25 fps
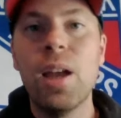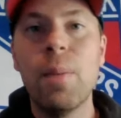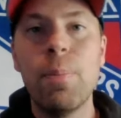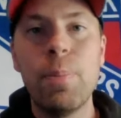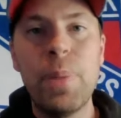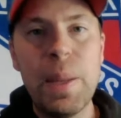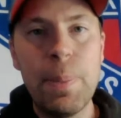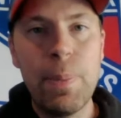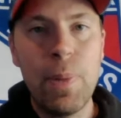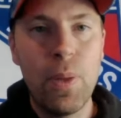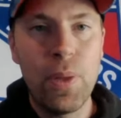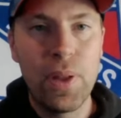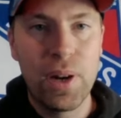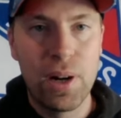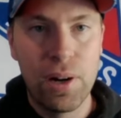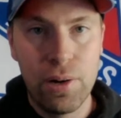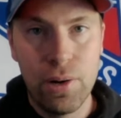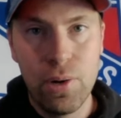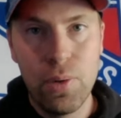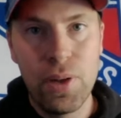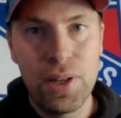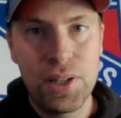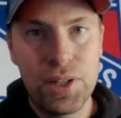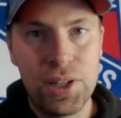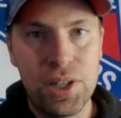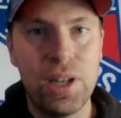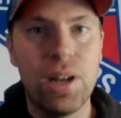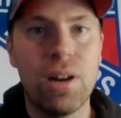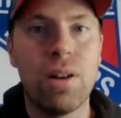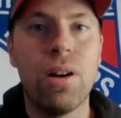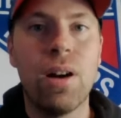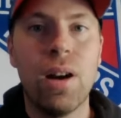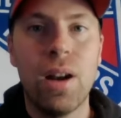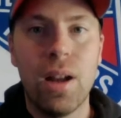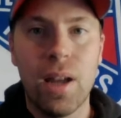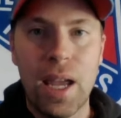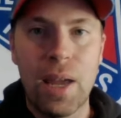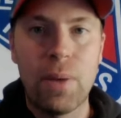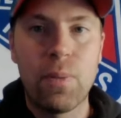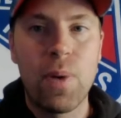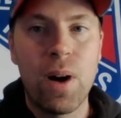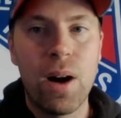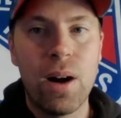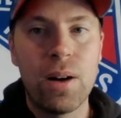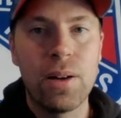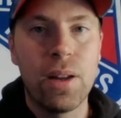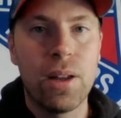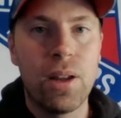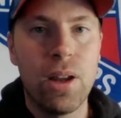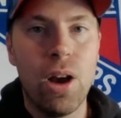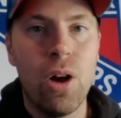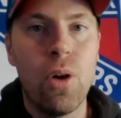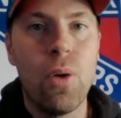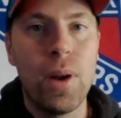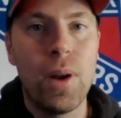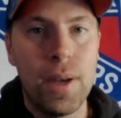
people that are new this year and raring to go